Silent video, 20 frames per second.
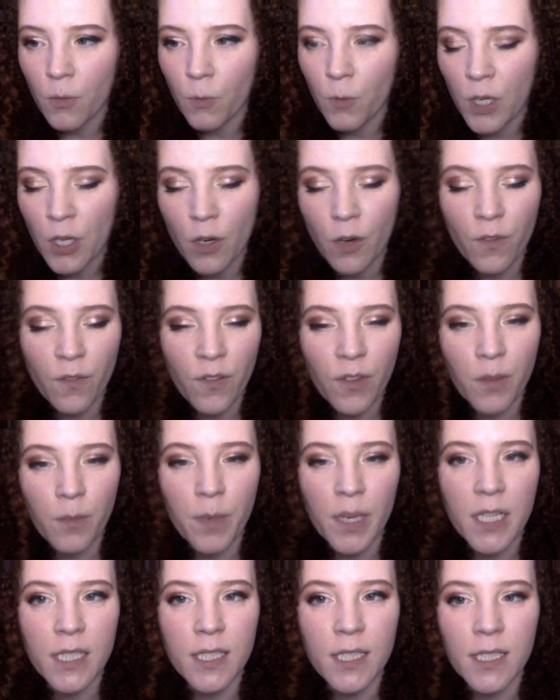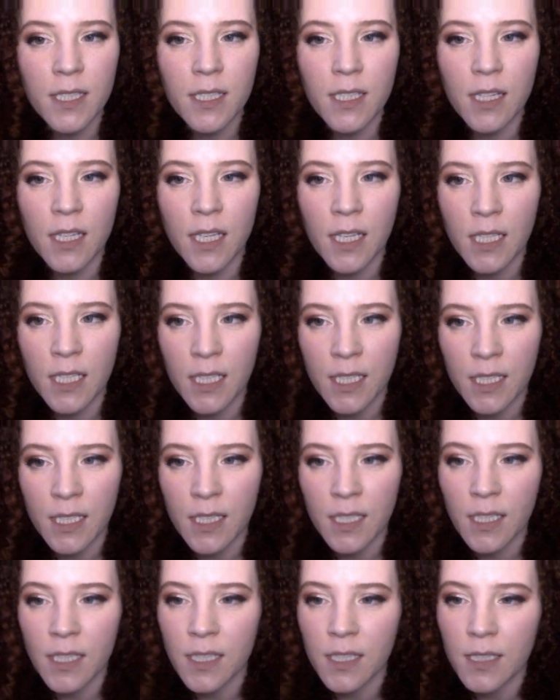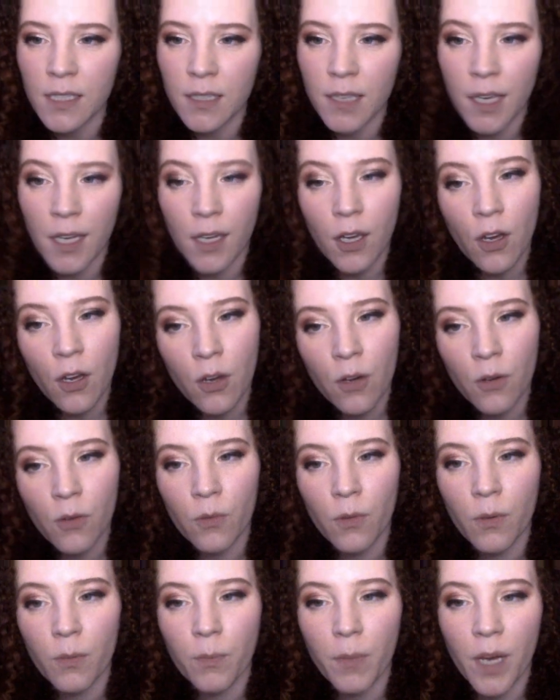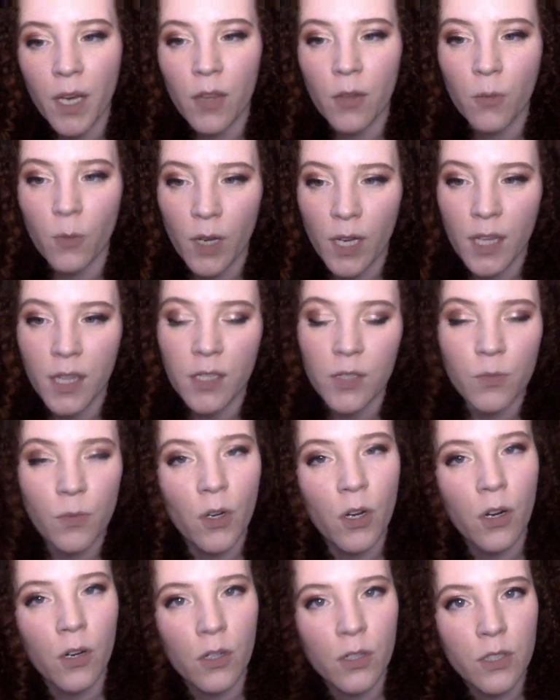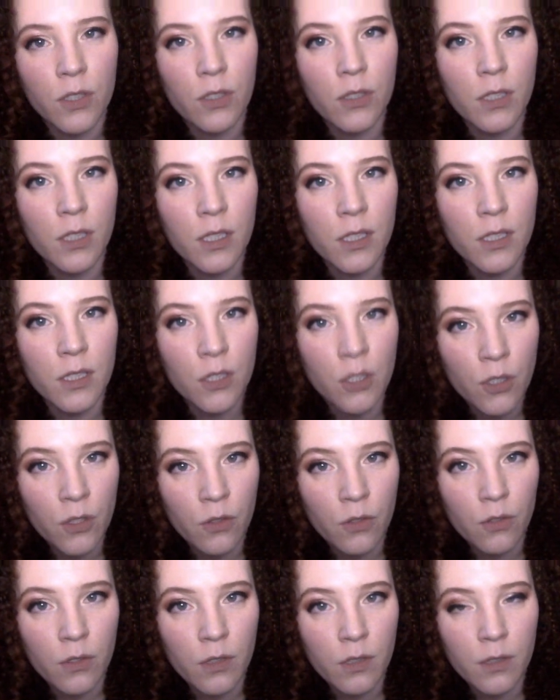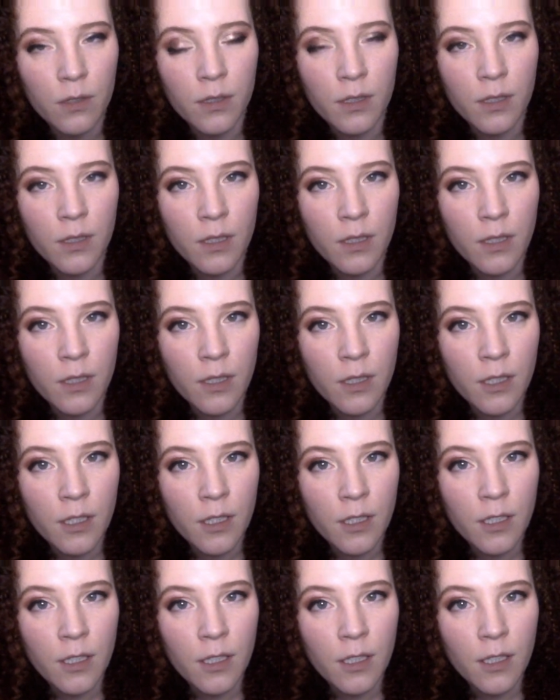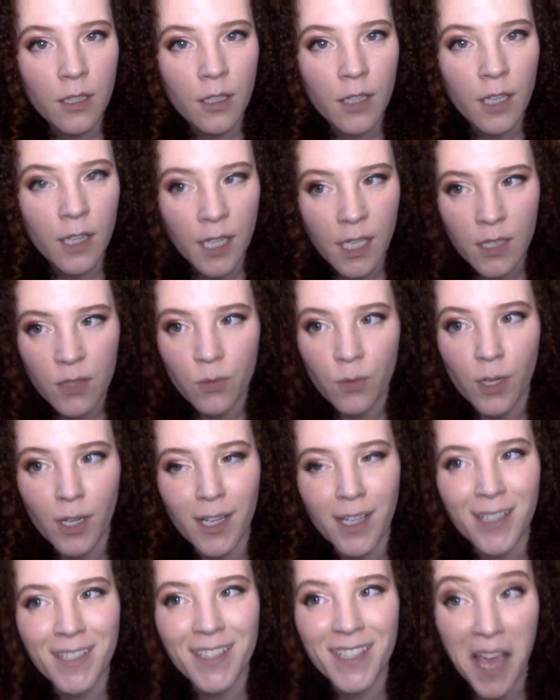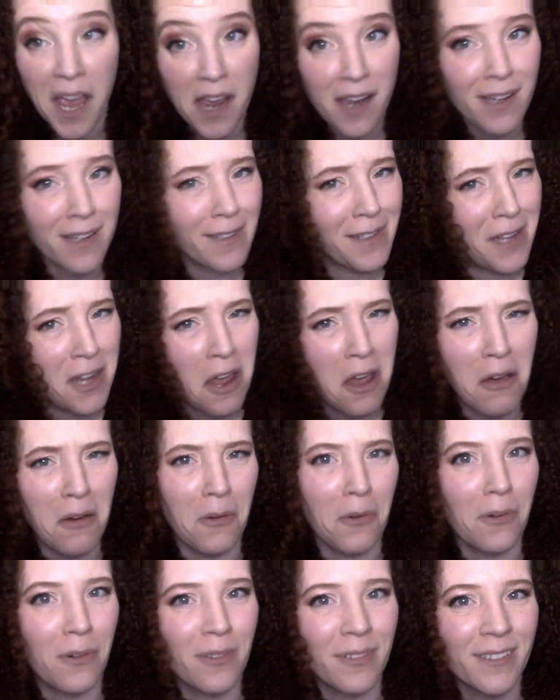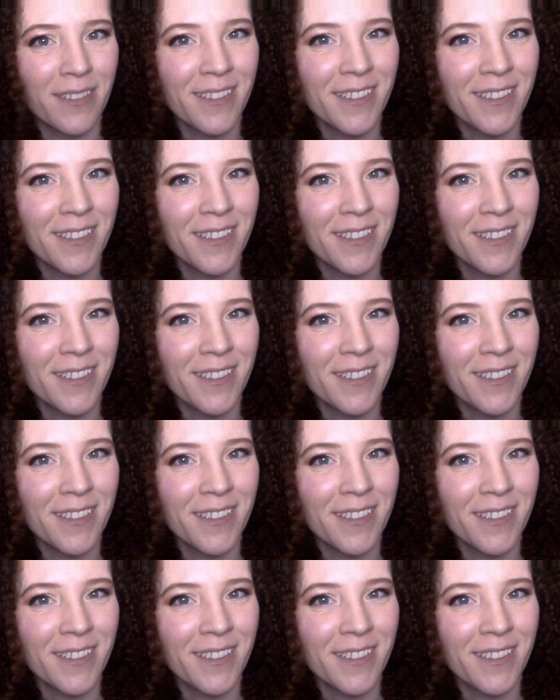We go over the basics, and then he is like, oh, by the way, this rehearsal is nude. And that's when I say no.